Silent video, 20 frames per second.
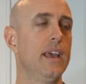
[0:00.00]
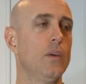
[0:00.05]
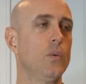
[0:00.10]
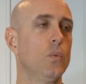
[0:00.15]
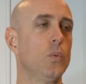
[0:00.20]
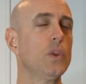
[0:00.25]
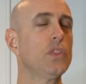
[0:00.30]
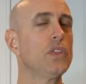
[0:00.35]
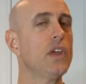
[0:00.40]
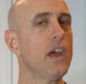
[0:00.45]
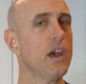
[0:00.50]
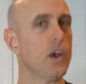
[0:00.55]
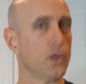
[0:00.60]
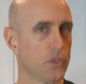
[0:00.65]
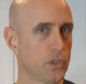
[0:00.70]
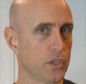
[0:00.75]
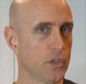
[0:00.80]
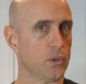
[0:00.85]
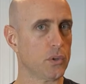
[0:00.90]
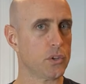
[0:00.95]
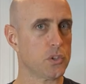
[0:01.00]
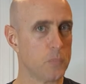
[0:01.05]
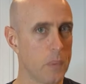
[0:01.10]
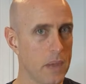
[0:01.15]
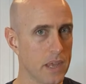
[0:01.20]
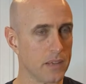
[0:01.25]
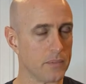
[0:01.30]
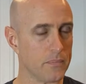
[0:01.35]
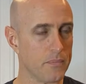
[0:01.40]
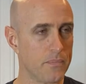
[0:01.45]
with a healthier
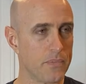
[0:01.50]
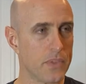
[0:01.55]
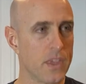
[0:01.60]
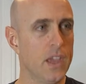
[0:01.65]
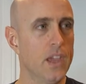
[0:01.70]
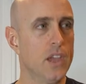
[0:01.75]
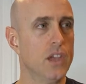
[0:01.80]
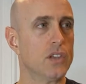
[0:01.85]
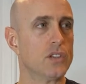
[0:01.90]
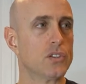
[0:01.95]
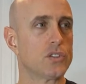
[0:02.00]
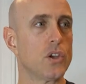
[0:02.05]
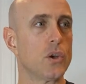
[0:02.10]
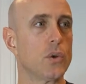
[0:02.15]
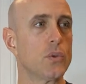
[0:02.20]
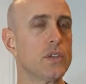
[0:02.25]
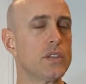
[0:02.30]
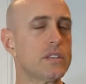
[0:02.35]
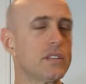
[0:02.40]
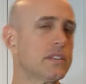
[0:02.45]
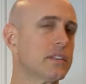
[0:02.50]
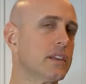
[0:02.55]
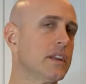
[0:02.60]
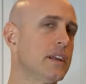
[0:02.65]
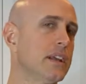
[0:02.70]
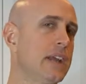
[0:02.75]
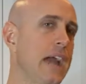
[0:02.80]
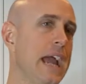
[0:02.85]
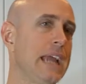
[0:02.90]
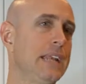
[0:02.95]
spin. So this is going
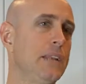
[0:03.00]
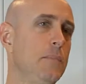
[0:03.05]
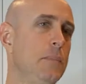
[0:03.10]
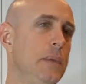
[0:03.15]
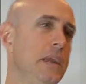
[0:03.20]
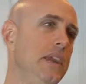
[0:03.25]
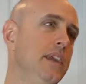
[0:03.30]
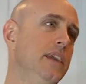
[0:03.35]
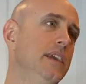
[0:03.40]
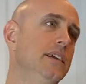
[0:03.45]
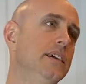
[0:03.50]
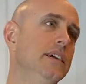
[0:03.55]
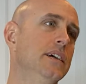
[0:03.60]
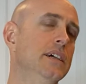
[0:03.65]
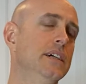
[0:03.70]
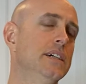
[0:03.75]
to kind of be